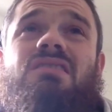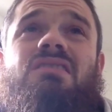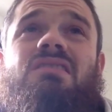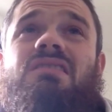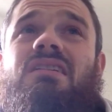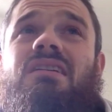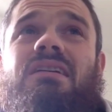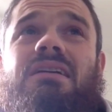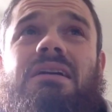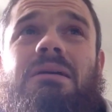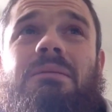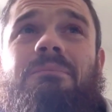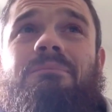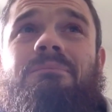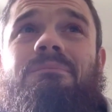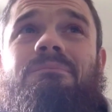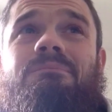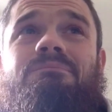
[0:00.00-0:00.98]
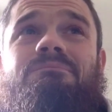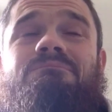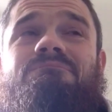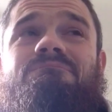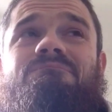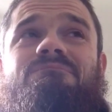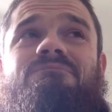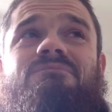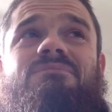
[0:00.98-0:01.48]
Um,
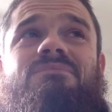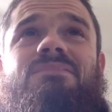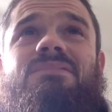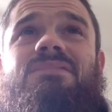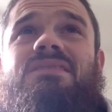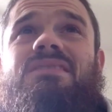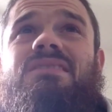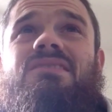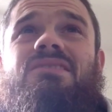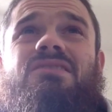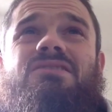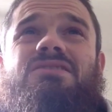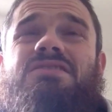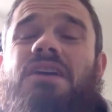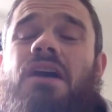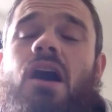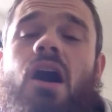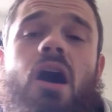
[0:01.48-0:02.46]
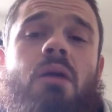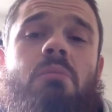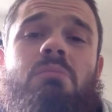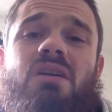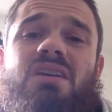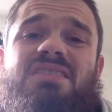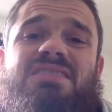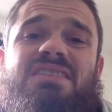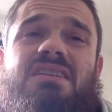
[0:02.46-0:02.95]
I used to harm
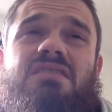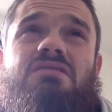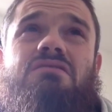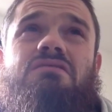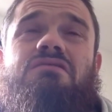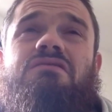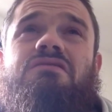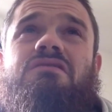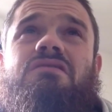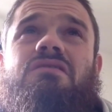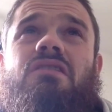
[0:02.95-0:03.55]
myself.